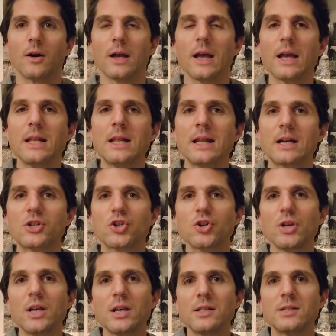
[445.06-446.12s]
And it
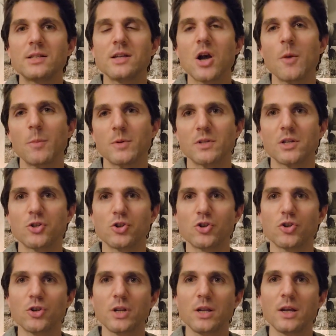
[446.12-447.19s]
actually is the opposite.
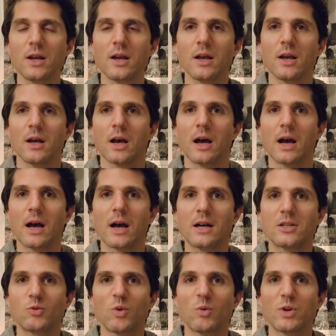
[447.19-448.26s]
Usually,
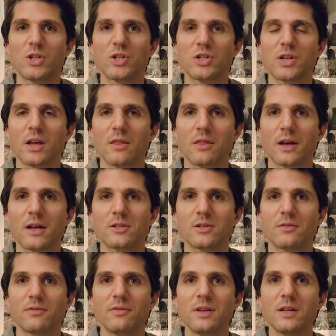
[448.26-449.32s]
as we reach 10,000
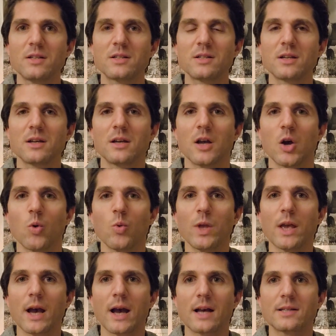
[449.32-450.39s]
feet, we
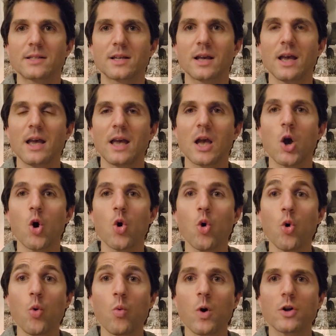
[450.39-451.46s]
ask, hey,
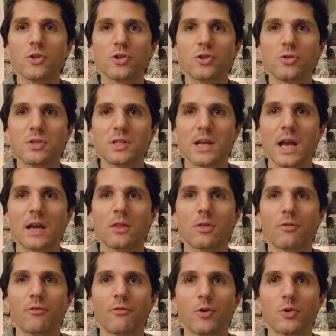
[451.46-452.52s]
who wants to take the
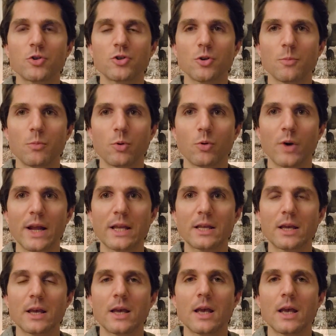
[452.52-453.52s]
first brake?